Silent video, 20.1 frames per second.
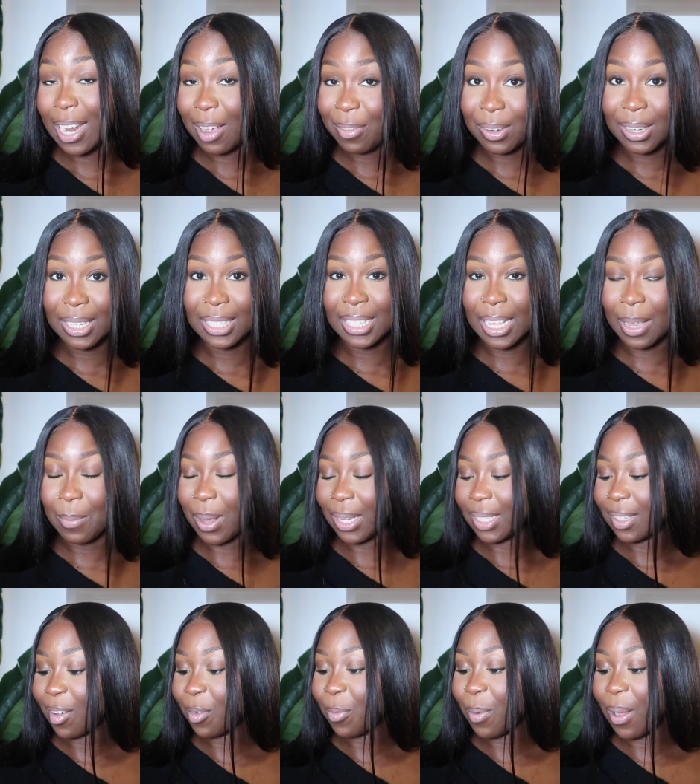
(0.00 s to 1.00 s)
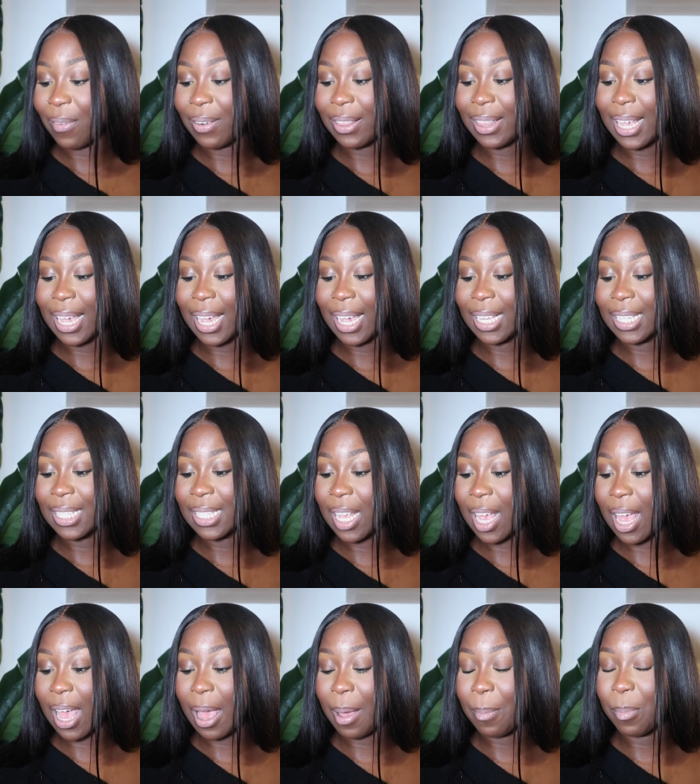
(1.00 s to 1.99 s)
definitely see myself wearing this
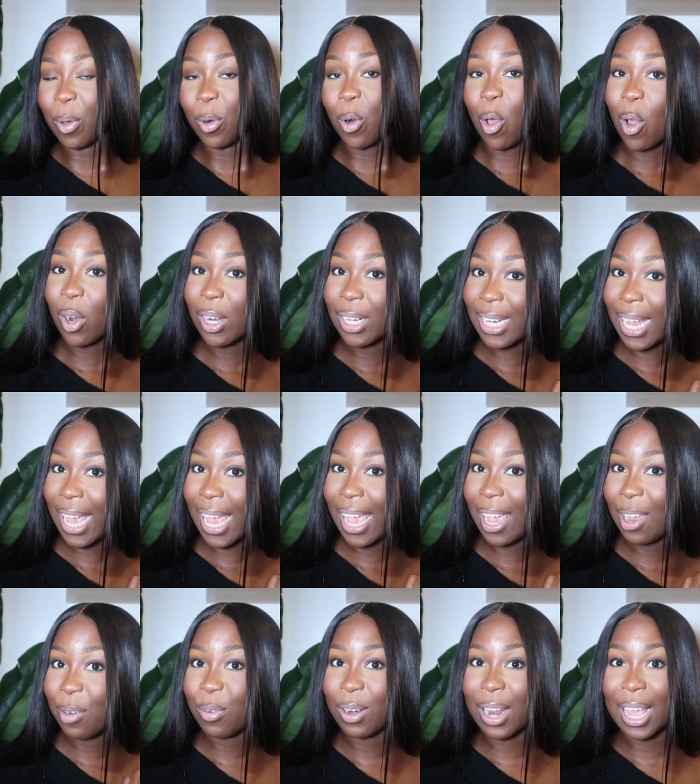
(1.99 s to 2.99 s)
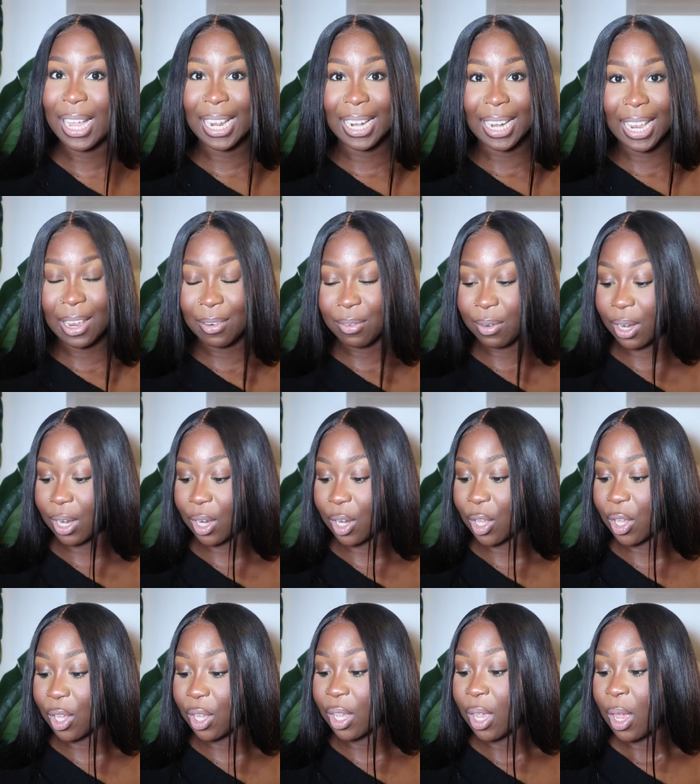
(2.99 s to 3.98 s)
on holiday for like an evening
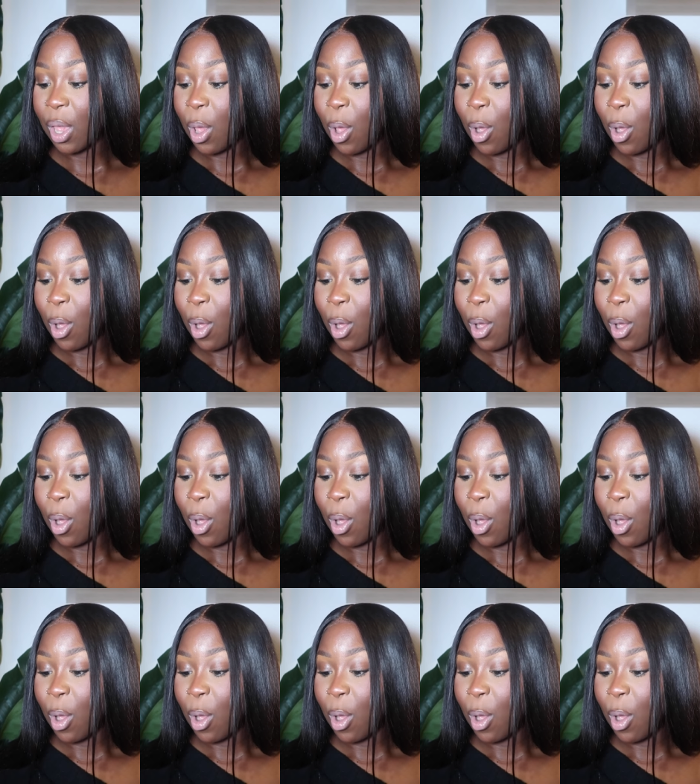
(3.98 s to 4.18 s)
look,